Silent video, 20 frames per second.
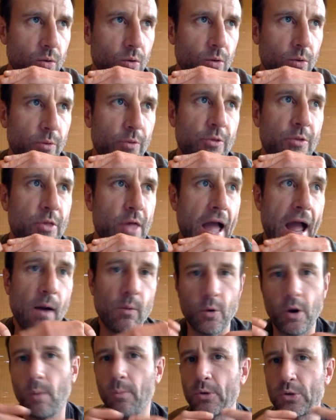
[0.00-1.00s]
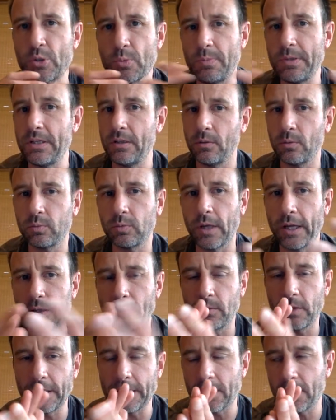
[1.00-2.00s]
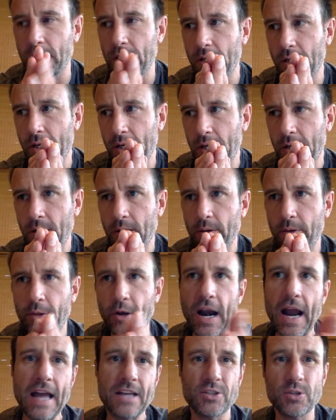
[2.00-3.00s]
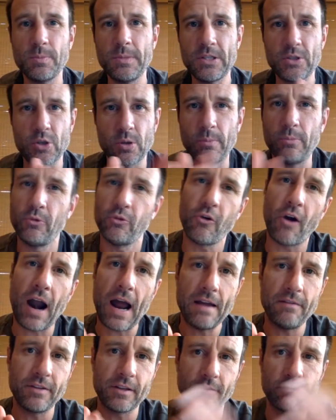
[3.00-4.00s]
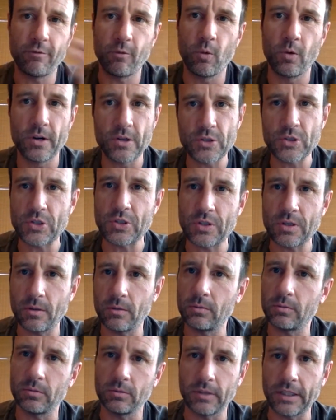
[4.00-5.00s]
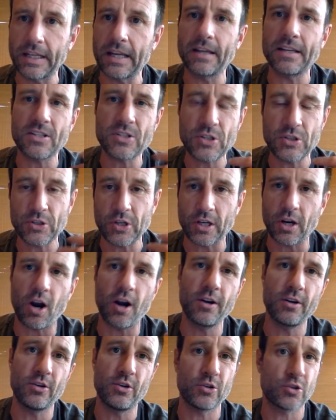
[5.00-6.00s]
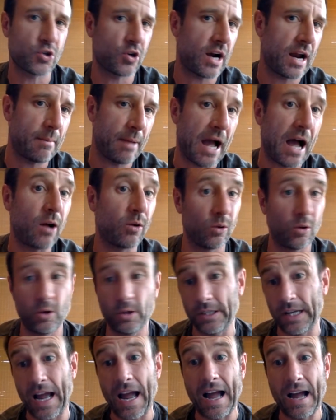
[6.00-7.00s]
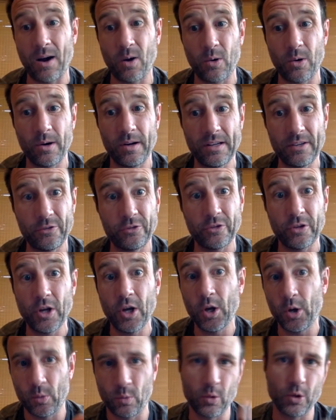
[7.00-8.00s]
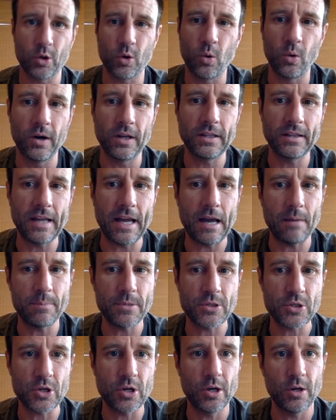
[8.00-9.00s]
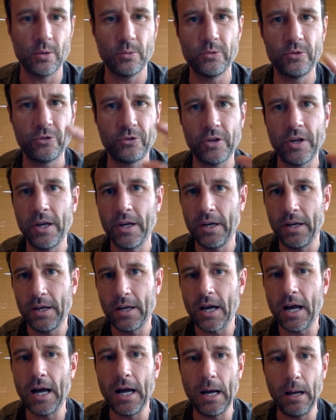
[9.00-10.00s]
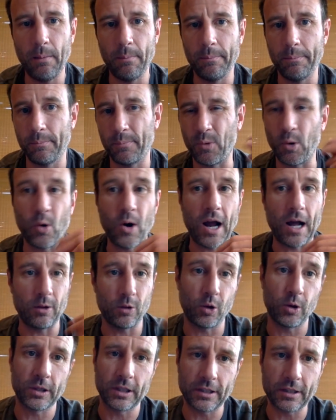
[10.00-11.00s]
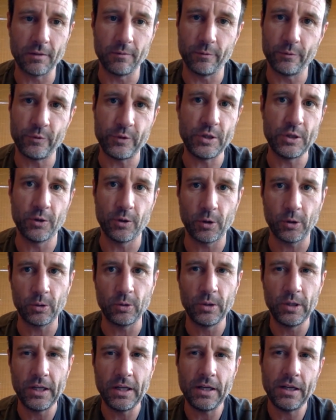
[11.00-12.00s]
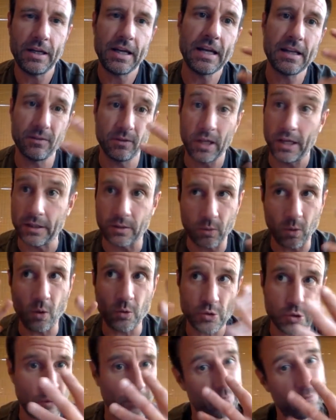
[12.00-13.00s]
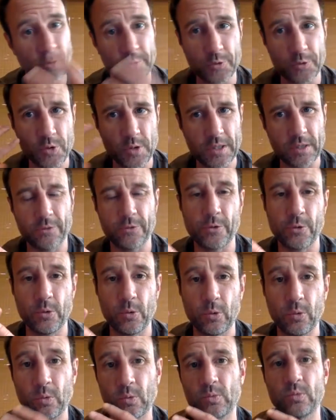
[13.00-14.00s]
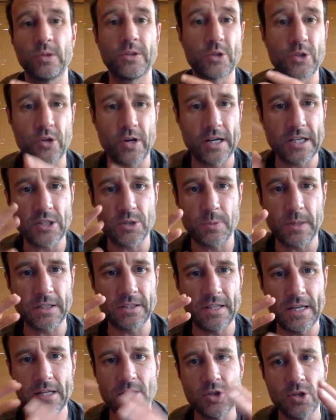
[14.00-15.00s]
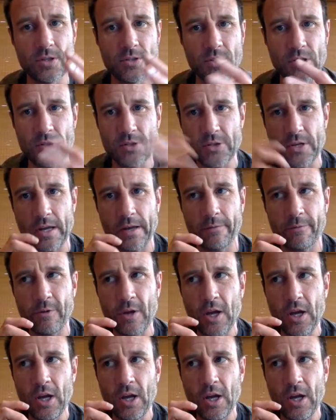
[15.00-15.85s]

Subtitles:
that would almost be like there has to be some driving force. Like, I guess it's like hard to describe how long an hour is recording the episodes, or how long it can feel, in like also filtering it through listener expectations and stuff.